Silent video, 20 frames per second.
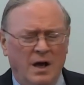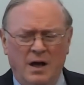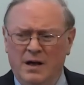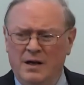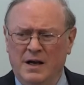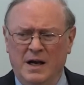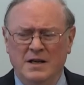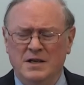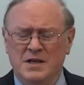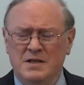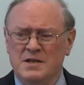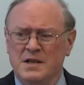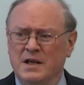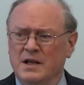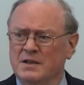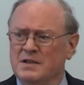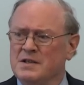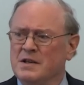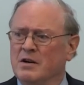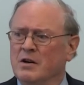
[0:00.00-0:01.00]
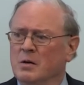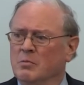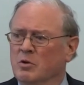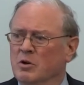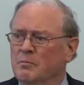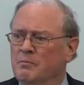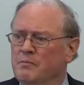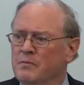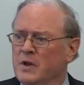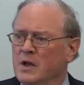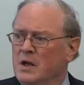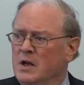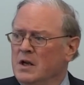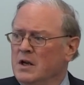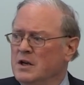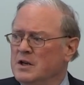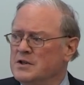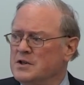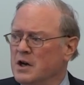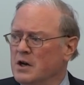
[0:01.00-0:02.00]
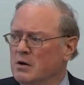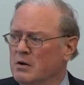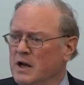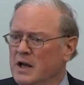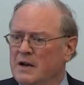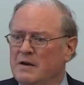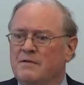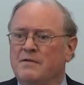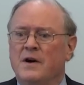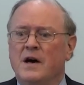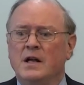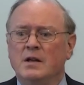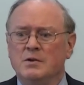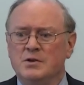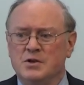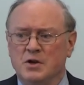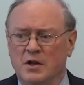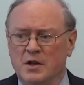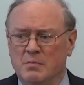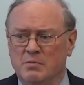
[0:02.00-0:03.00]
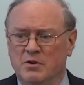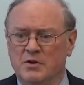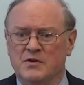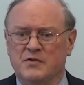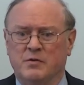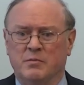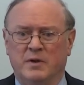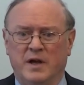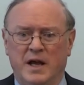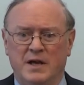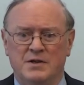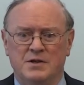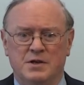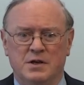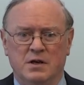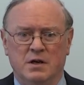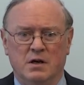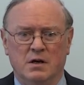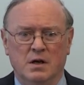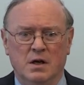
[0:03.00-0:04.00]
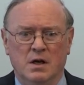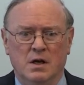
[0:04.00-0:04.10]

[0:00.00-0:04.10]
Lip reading: I just think it's terrible. So it follows on the bills from last year.